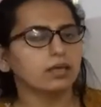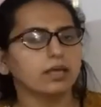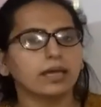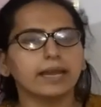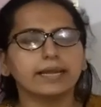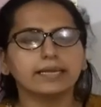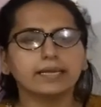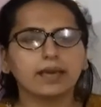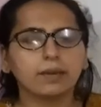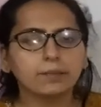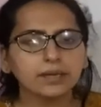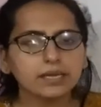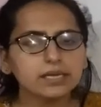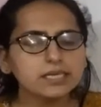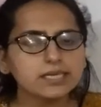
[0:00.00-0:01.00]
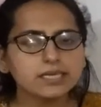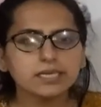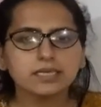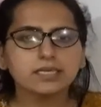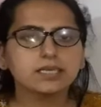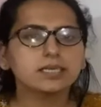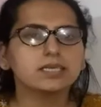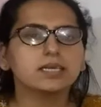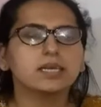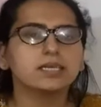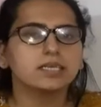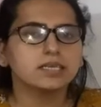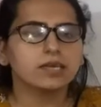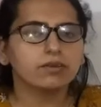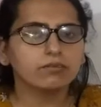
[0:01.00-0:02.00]
And chemical changes are
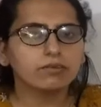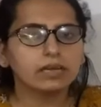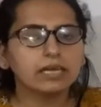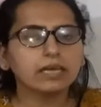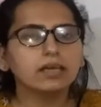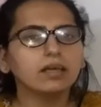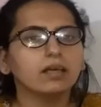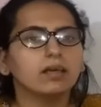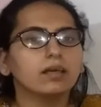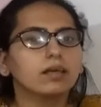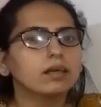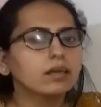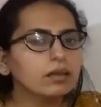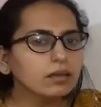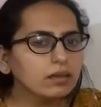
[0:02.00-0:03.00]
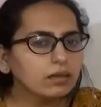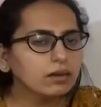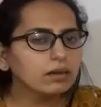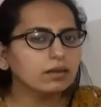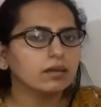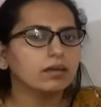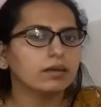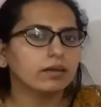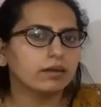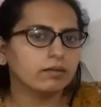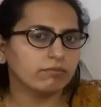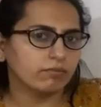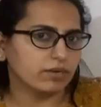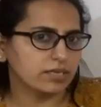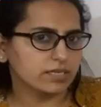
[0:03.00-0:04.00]
generally
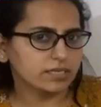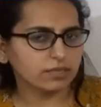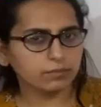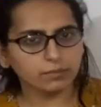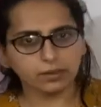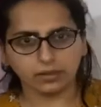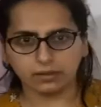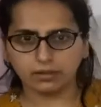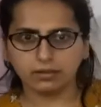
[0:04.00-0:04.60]
irreversible.